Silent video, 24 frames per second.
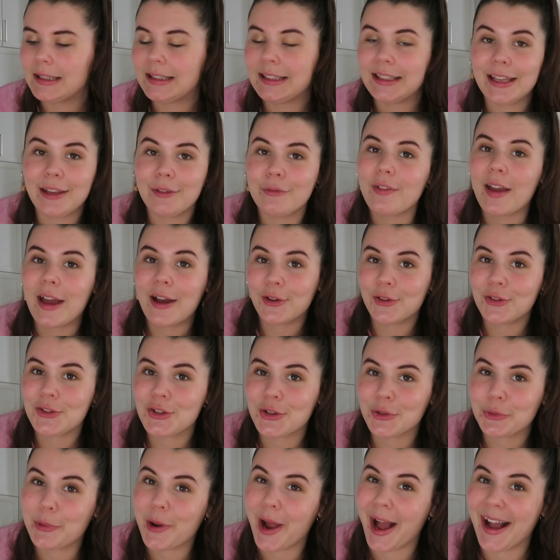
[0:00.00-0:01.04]
leave out
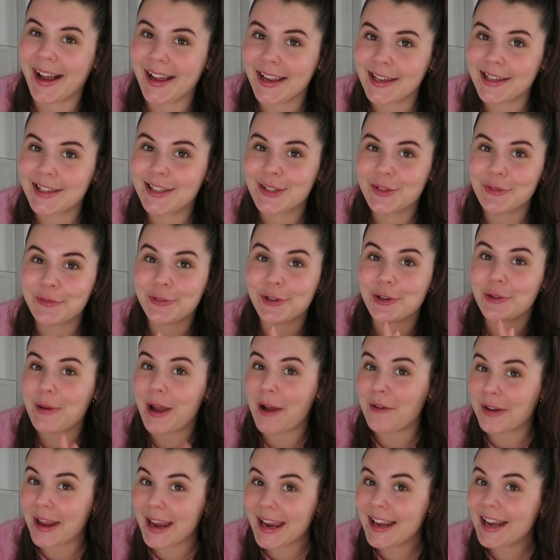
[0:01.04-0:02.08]
to rise for
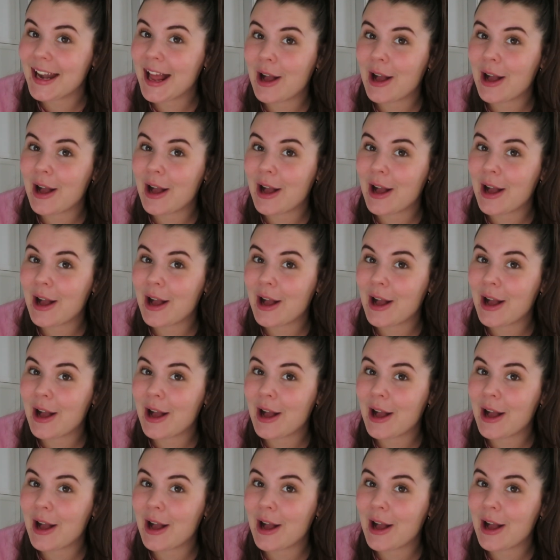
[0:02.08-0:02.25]
around eight